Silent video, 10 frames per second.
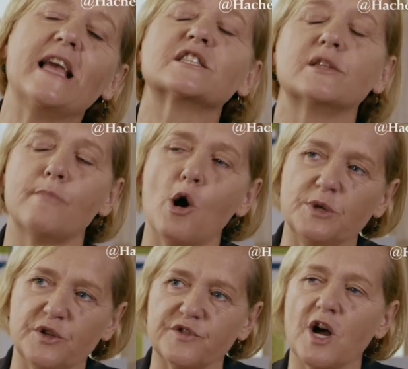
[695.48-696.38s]
yes, the
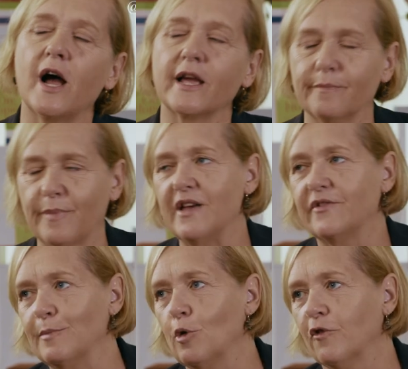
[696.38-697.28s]
moment of dying
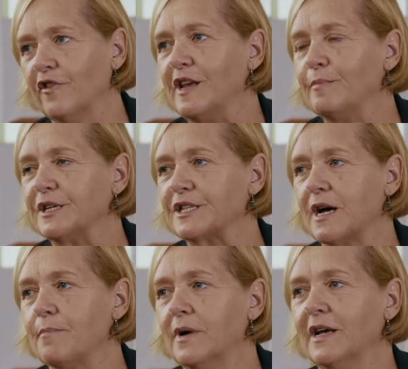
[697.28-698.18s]
bathed in morphine, but
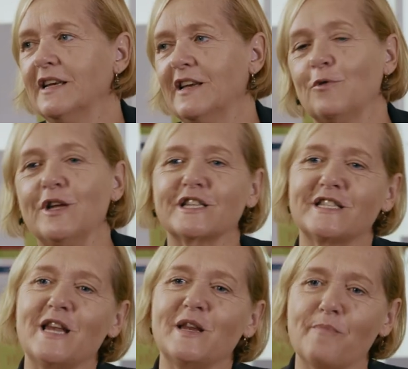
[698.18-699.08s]
if we
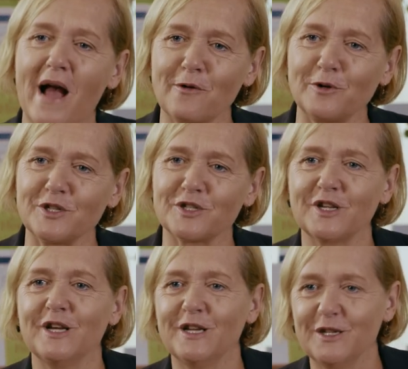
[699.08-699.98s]
extend it
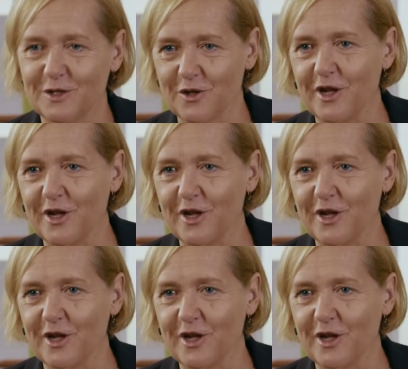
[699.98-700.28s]
backwards to